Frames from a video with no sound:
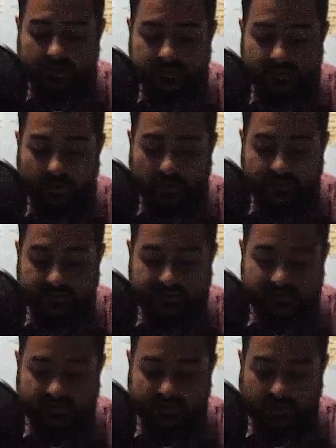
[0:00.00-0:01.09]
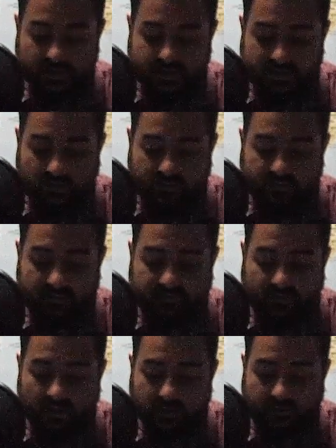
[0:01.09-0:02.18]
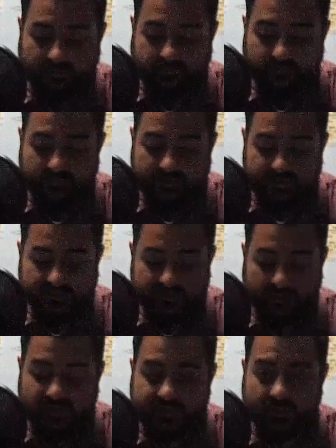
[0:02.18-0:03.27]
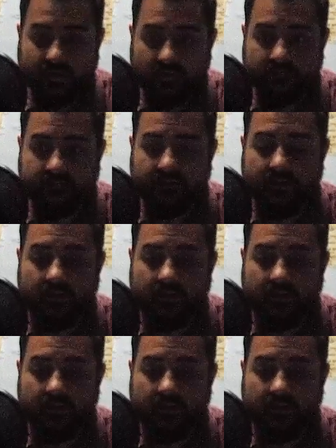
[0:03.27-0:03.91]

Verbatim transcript: So this is a situation that we've been following since 2012